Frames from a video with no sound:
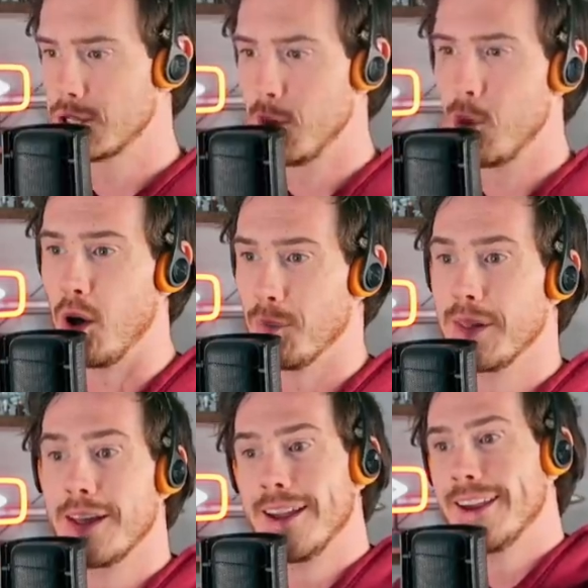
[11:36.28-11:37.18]
Do you know what?
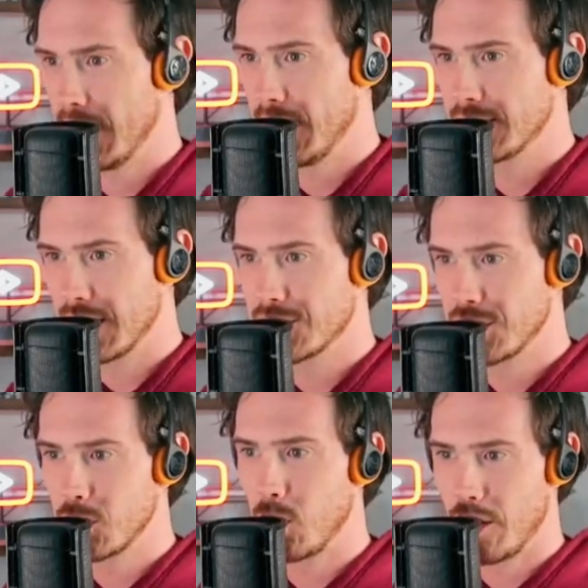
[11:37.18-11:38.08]
It is
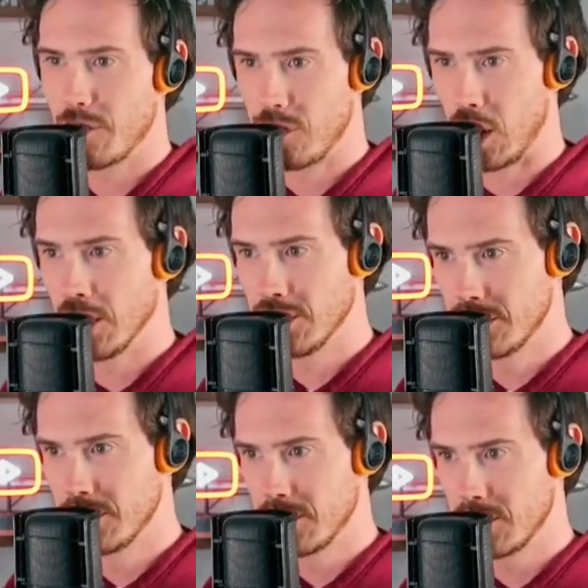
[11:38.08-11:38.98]
actually quite
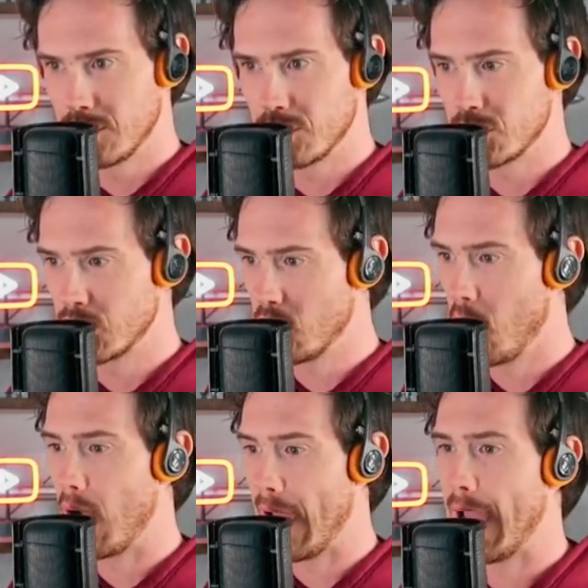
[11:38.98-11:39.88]
fun to
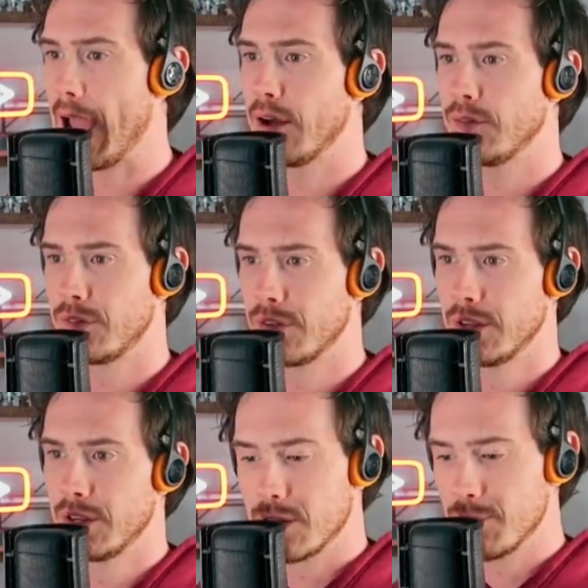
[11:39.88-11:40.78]
not have...
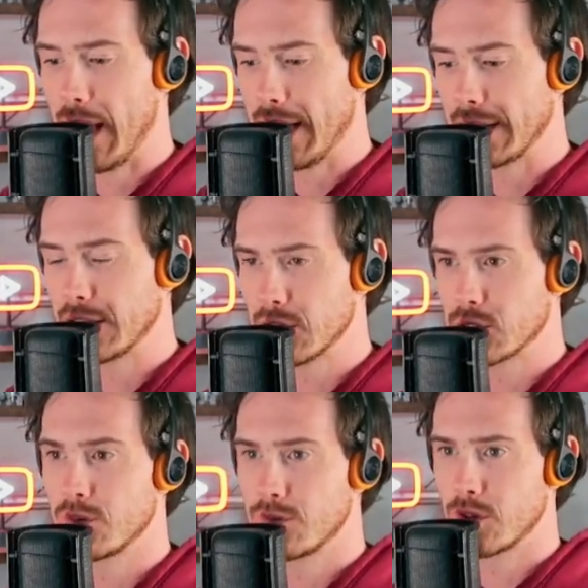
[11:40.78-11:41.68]
the
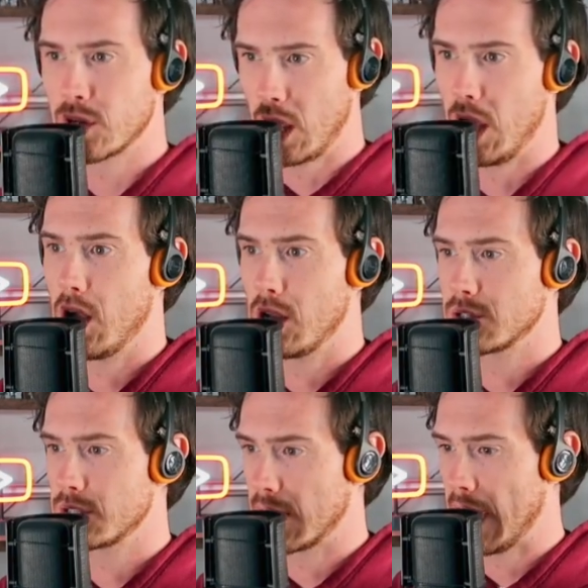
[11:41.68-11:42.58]
manicness of the
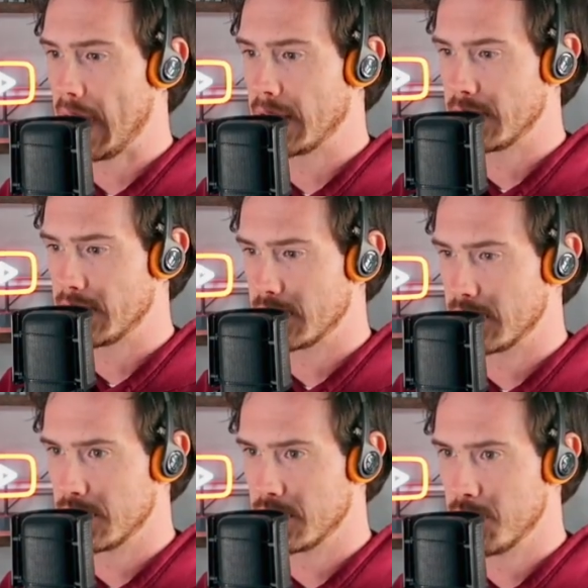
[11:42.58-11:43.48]
cars and
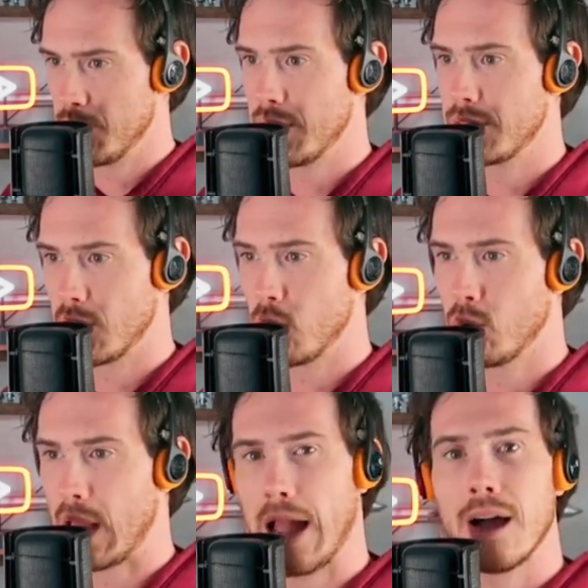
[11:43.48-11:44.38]
the myth,
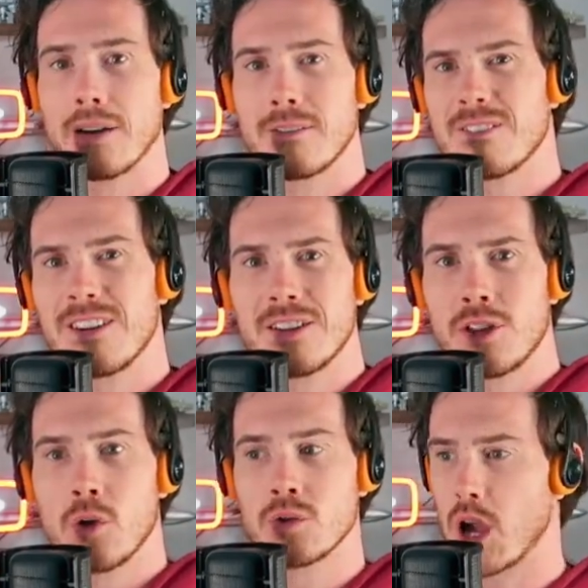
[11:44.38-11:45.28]
all that,
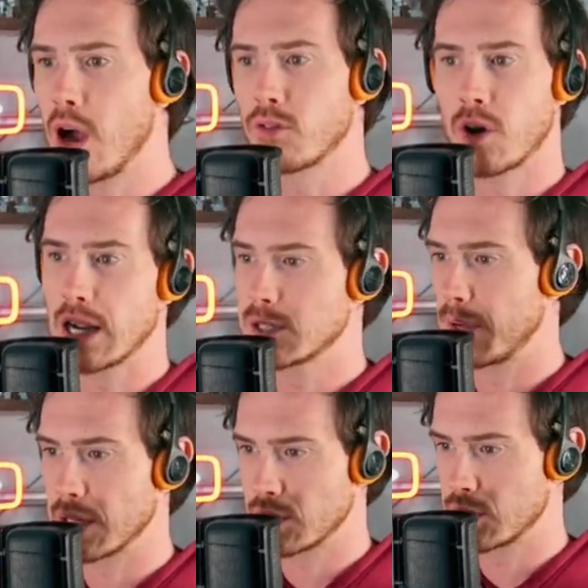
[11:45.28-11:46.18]
those other
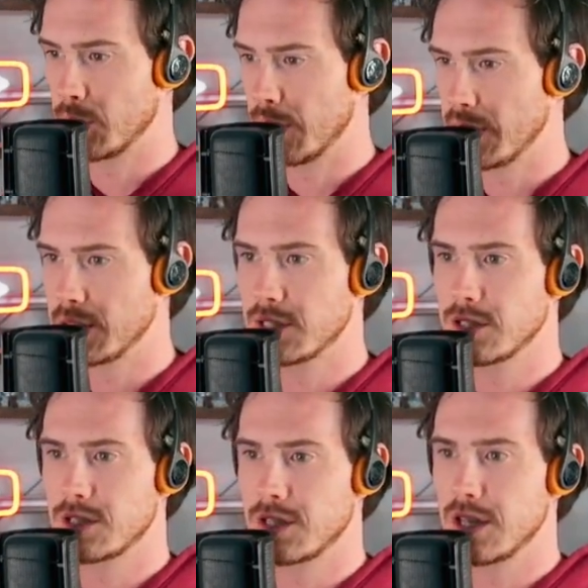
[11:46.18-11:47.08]
aspects to it. This
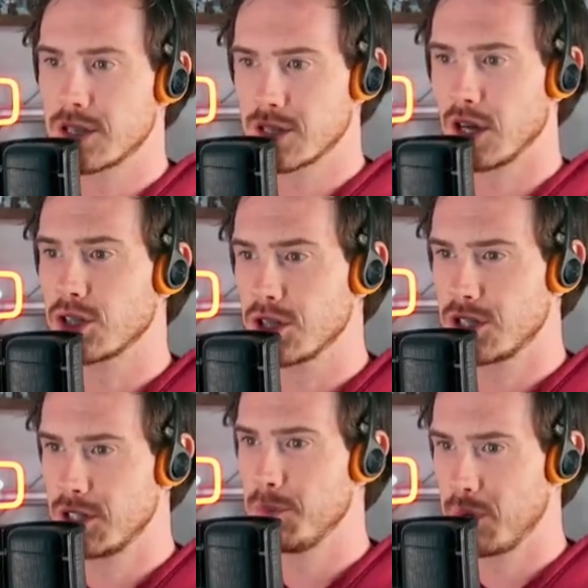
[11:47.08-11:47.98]
is such
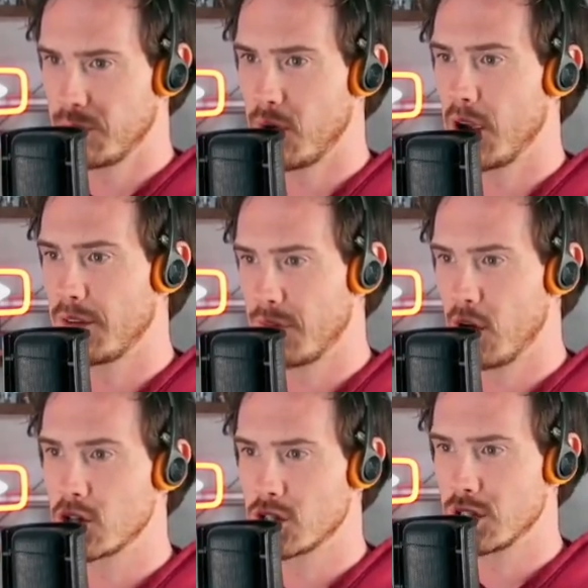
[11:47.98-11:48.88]
a simplified
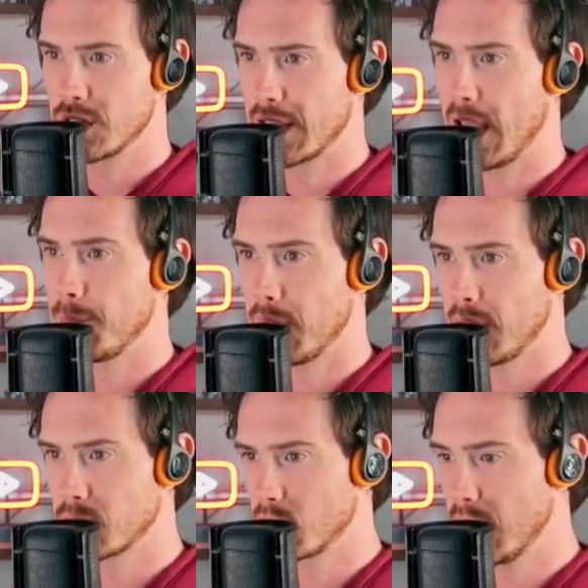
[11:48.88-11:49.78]
version of the game,
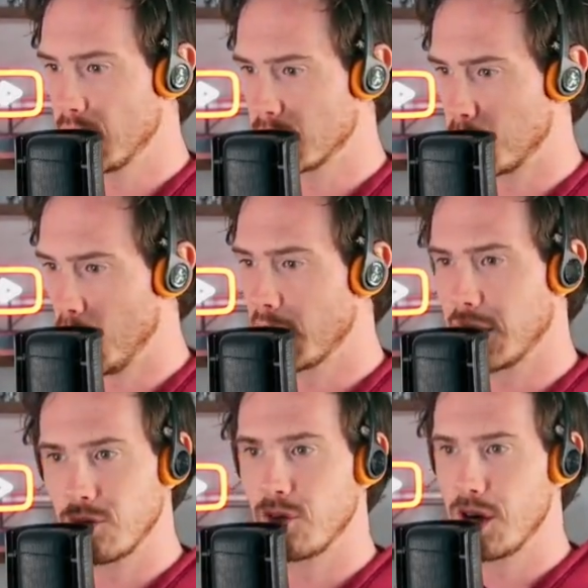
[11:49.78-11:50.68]
and it's
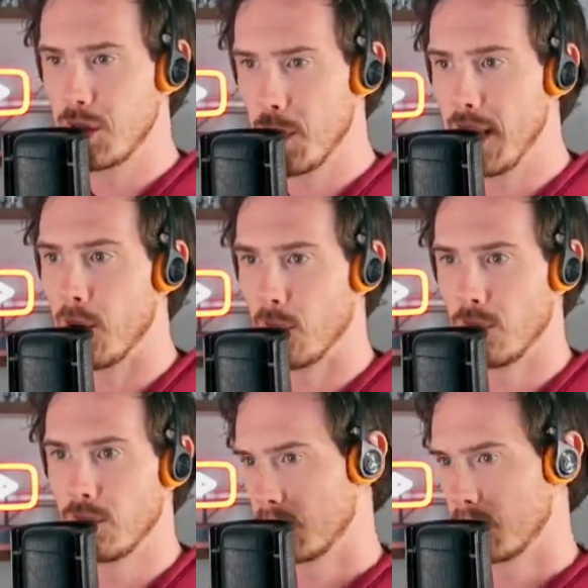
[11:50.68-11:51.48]
working really well.